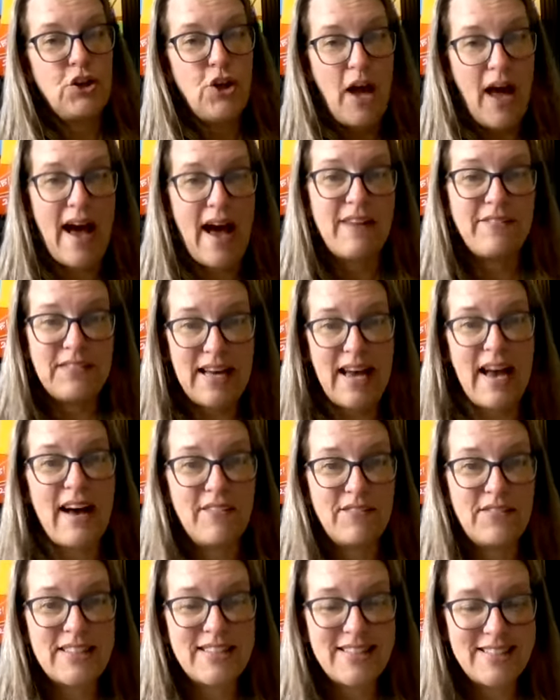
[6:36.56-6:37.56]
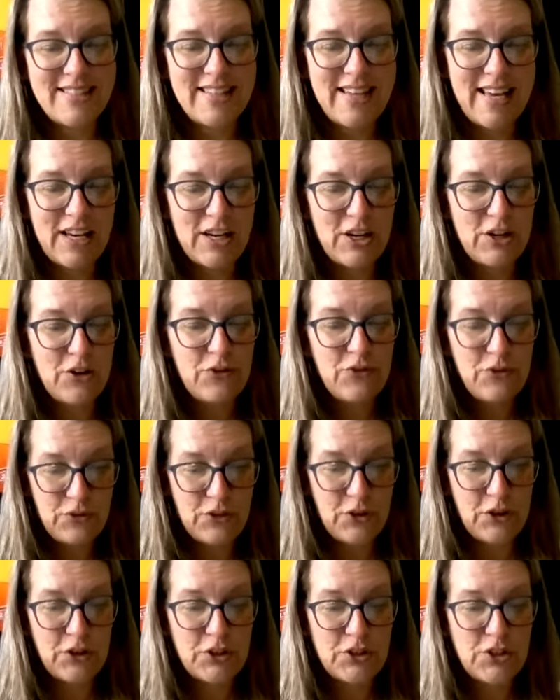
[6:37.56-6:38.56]
you have to have the steak
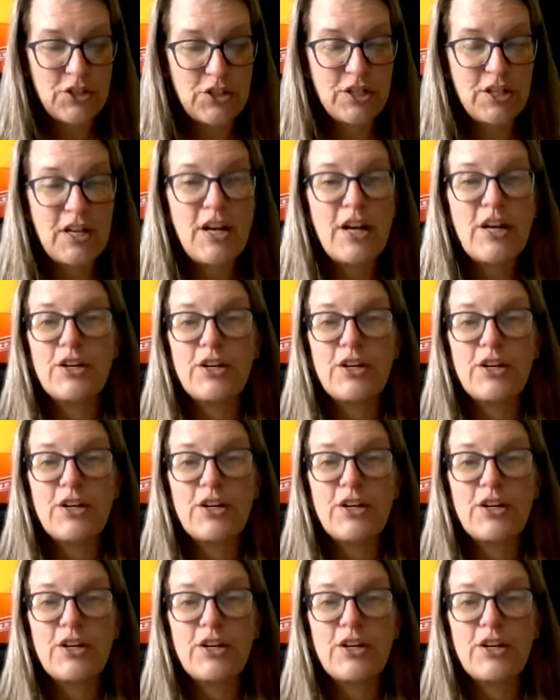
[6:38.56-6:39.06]
first.